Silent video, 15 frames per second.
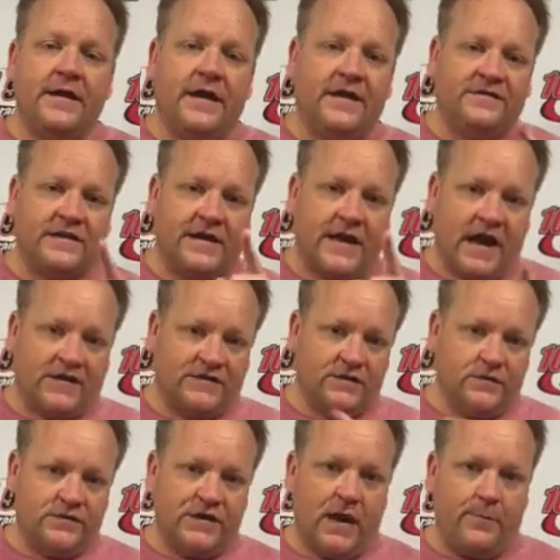it's a
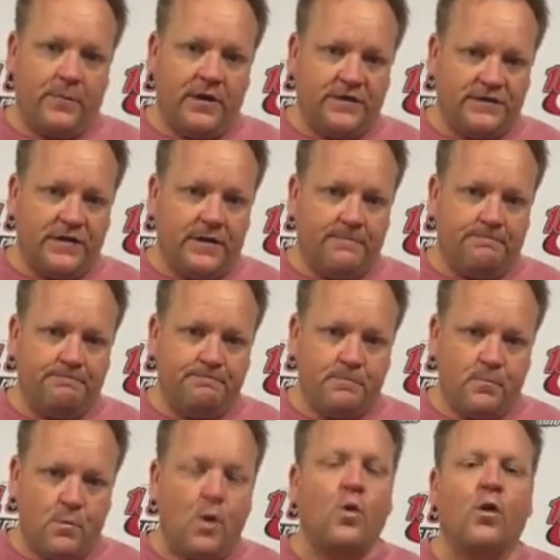national championship
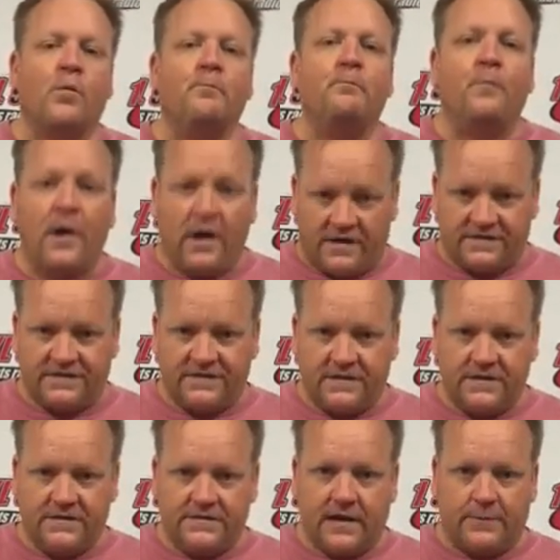or bust
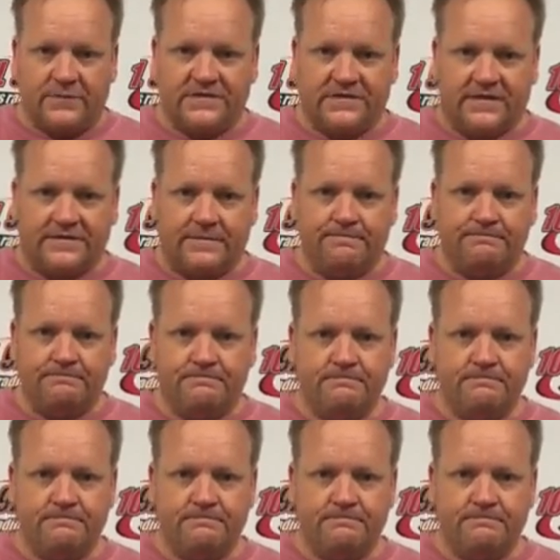type of season.